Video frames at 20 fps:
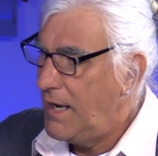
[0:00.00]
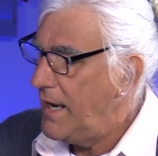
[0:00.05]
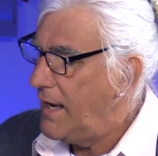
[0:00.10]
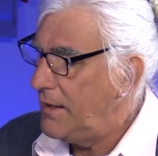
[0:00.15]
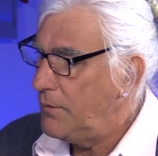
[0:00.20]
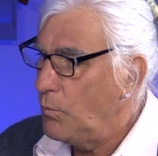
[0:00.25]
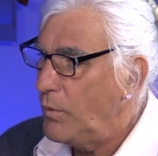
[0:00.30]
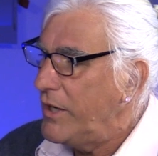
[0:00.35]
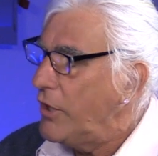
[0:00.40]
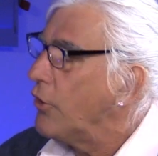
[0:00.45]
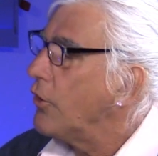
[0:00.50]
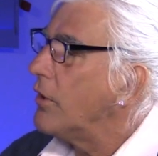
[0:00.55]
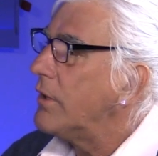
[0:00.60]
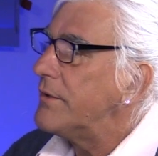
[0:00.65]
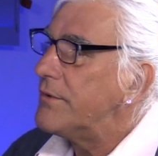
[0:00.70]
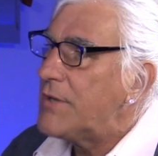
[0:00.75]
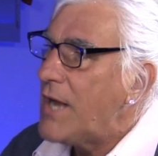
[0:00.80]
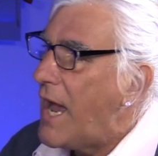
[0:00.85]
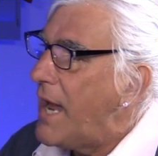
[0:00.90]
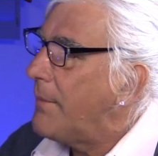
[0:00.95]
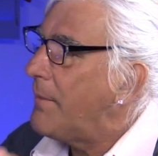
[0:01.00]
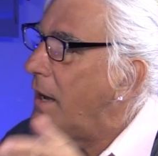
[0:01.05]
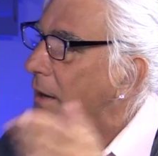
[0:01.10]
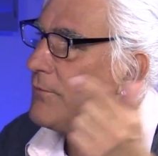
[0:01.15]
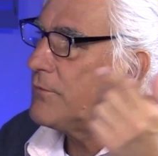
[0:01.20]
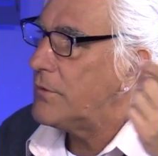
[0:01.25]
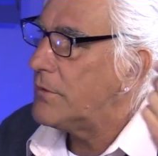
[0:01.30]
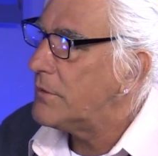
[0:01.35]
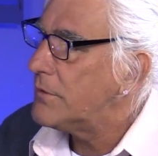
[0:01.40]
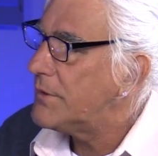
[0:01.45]
and we heard time
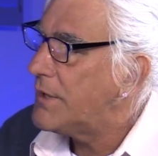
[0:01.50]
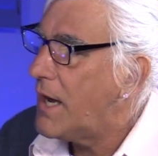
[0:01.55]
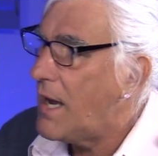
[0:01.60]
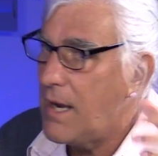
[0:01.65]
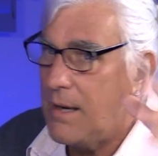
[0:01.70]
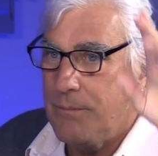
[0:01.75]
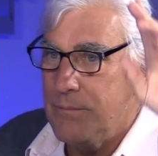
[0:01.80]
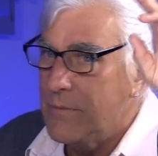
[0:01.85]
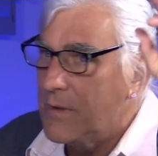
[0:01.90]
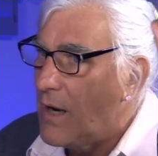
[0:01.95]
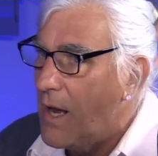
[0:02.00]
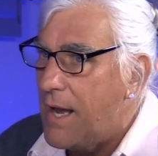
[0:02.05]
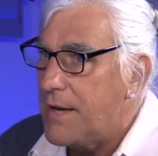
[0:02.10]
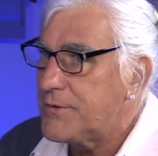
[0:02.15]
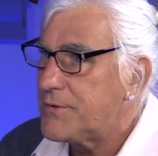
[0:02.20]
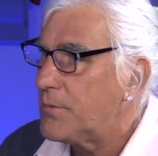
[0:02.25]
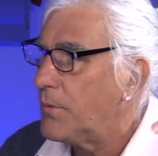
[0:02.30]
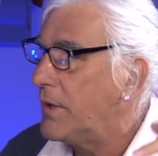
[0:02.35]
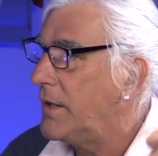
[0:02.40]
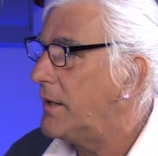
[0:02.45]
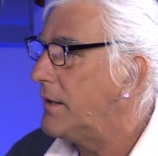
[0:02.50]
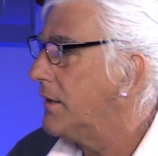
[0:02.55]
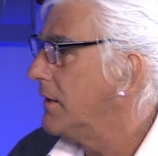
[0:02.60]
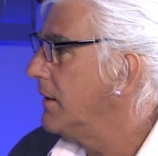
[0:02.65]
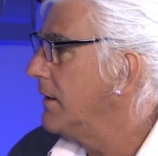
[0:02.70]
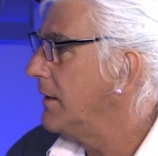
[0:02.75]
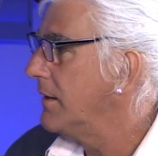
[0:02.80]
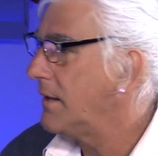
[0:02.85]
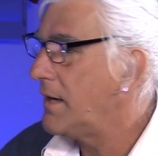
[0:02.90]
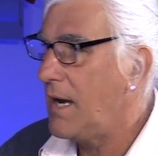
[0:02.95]
after time last week,
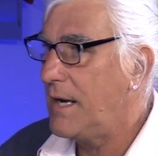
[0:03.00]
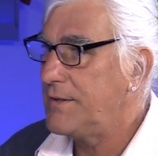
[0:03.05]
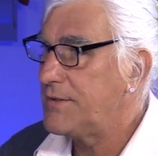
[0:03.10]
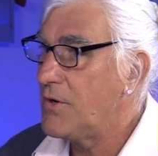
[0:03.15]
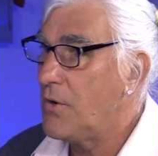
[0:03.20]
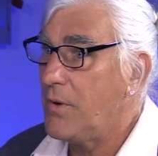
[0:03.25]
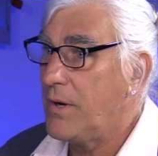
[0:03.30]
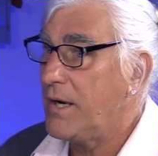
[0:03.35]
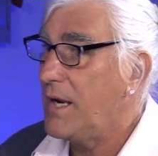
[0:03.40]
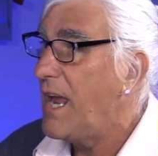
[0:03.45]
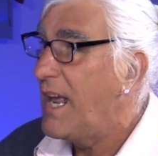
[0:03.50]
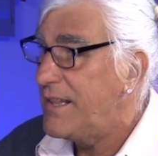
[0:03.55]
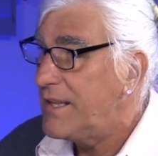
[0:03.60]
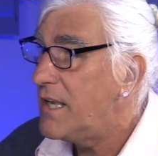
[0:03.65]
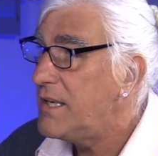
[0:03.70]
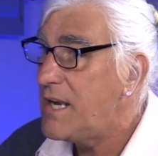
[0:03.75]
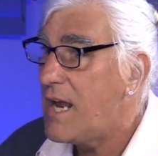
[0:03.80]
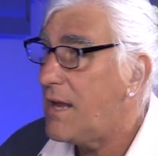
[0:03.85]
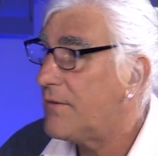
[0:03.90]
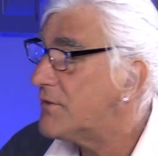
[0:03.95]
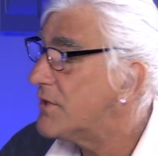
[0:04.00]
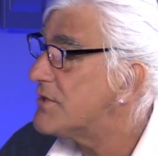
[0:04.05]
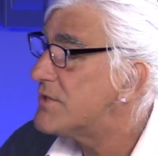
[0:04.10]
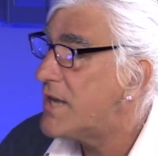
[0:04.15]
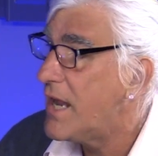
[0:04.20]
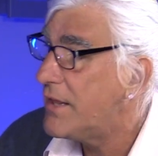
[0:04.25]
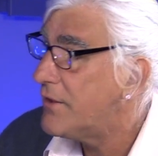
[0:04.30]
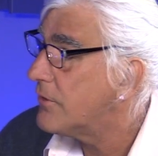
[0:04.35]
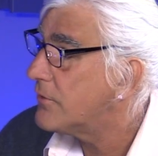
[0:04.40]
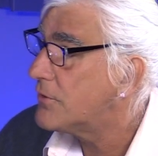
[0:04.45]
guys going, and then you have to
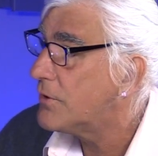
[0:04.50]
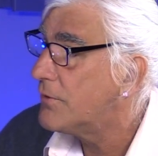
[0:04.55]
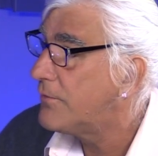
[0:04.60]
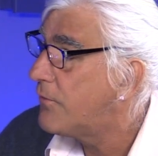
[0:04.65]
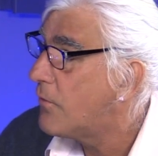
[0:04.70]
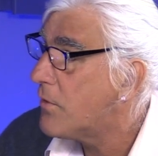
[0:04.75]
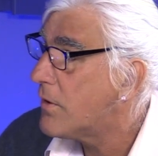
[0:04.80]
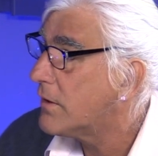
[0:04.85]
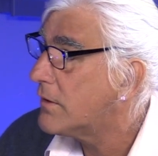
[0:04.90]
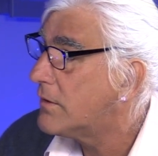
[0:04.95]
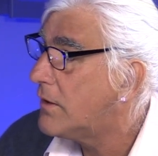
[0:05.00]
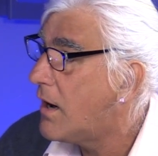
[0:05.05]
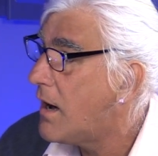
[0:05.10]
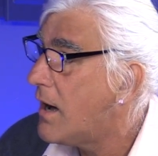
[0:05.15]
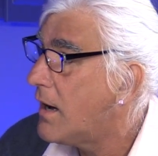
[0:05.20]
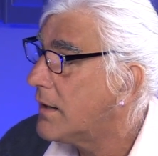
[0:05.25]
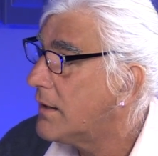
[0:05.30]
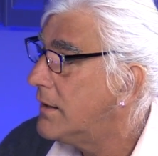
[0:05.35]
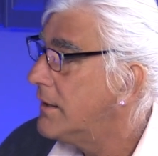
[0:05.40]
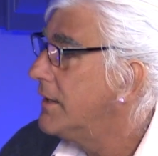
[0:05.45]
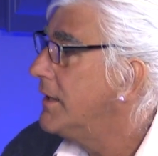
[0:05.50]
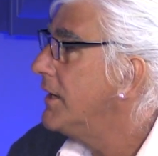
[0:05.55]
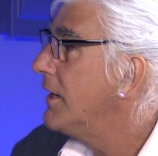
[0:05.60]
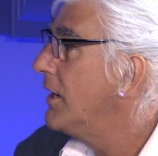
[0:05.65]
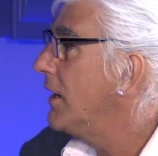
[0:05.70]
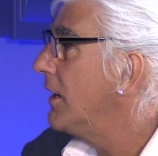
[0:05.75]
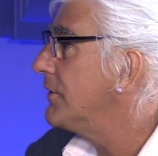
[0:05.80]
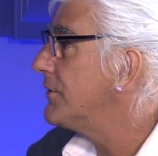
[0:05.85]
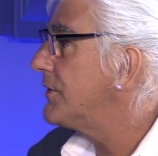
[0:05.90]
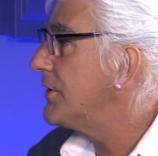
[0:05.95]
stay there till four o'clock
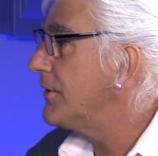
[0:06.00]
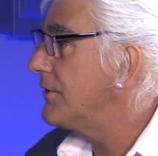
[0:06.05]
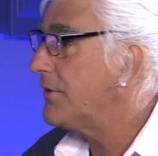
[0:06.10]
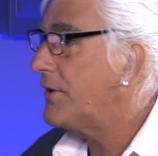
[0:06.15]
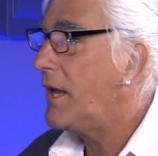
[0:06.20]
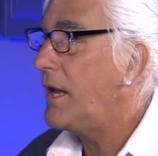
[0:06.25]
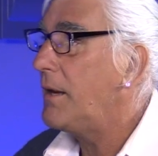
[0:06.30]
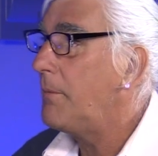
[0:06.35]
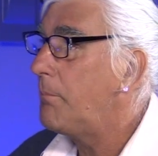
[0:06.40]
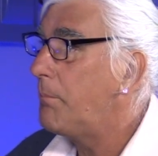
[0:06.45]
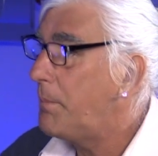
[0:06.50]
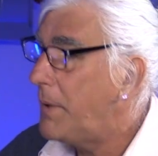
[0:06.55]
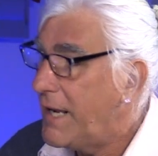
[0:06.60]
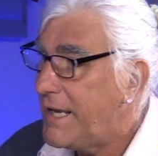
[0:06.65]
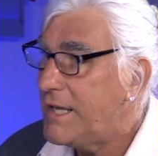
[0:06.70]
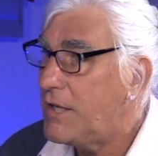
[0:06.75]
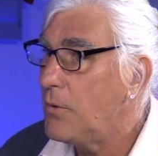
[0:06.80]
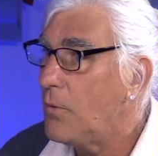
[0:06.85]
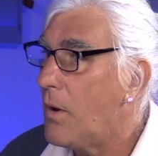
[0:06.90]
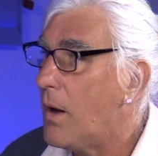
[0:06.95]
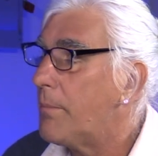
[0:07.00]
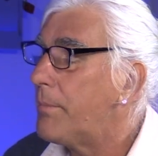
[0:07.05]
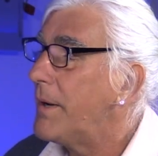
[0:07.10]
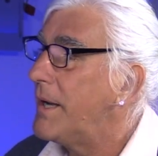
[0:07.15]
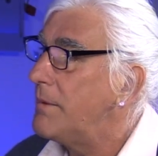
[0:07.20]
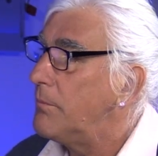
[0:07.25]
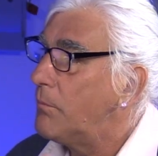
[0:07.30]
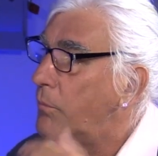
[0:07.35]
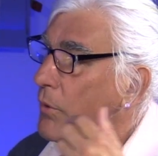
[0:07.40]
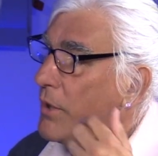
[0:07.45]
until they pick you up
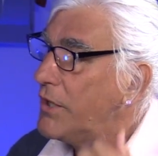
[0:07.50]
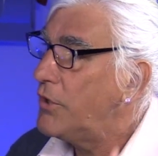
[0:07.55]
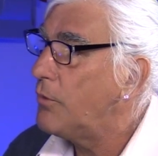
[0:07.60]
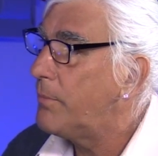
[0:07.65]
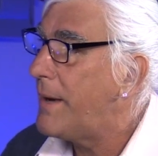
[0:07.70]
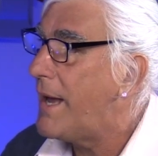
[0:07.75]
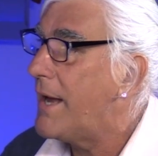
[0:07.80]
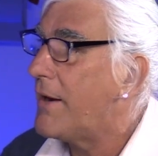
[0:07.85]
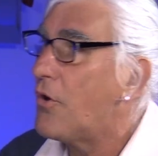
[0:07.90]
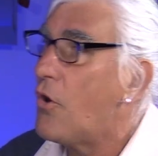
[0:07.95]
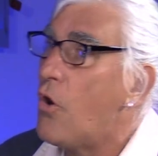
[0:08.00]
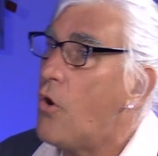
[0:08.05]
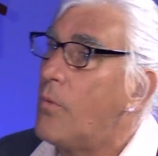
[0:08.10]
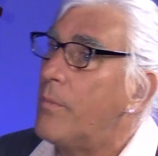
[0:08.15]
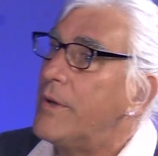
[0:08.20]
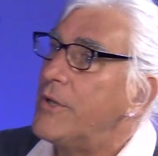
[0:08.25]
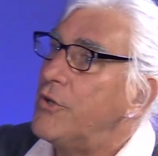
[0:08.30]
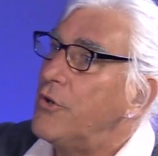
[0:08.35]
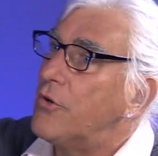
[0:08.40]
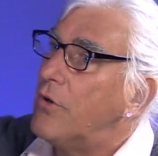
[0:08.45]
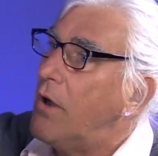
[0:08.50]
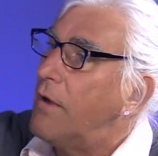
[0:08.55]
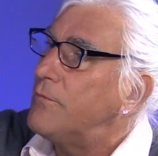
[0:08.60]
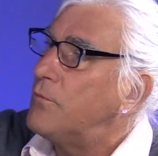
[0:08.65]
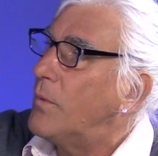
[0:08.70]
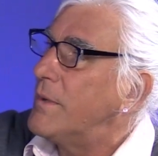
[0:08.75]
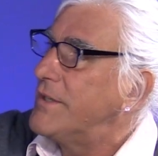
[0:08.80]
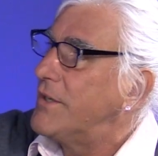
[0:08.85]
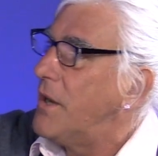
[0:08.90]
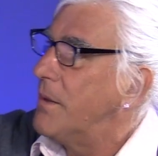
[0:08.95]
and bring you back right. home and your
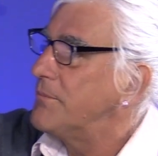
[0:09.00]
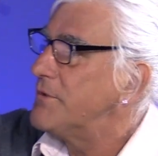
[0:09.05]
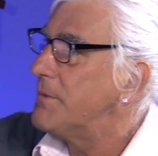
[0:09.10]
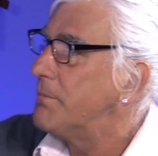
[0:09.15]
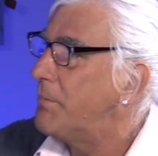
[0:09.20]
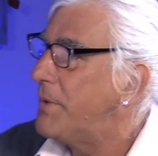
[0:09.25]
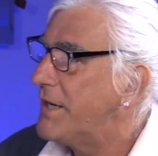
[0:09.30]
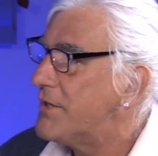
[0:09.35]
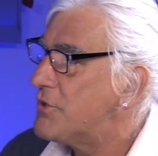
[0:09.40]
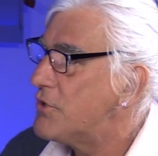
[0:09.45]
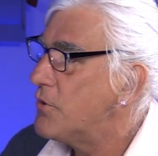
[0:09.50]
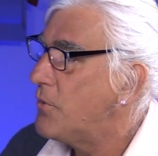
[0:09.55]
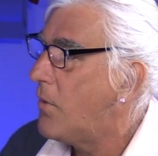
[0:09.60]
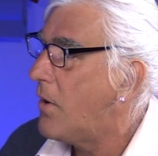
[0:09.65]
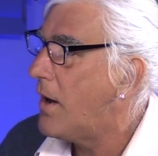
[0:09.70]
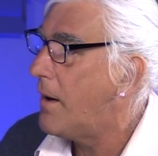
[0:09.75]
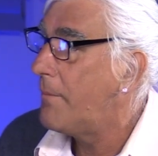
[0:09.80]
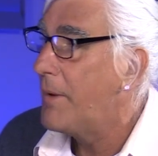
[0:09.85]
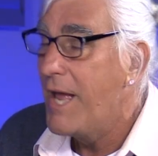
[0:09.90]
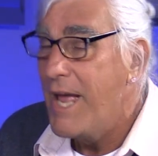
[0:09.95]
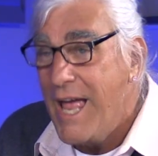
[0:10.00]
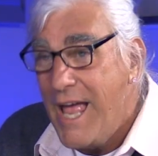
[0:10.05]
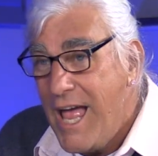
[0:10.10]
loved one comes and picks you up.